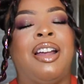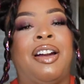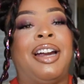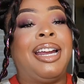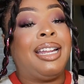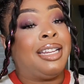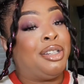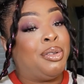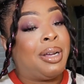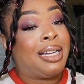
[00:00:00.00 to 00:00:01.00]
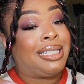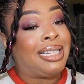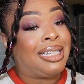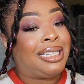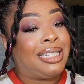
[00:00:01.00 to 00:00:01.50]
All right, and you guys
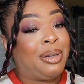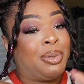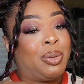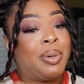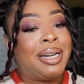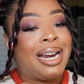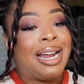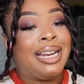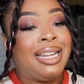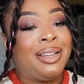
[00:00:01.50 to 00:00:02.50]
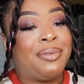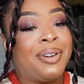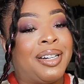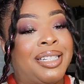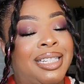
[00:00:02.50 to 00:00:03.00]
get to see which one I get
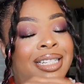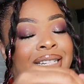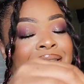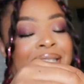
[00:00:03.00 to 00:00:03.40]
first.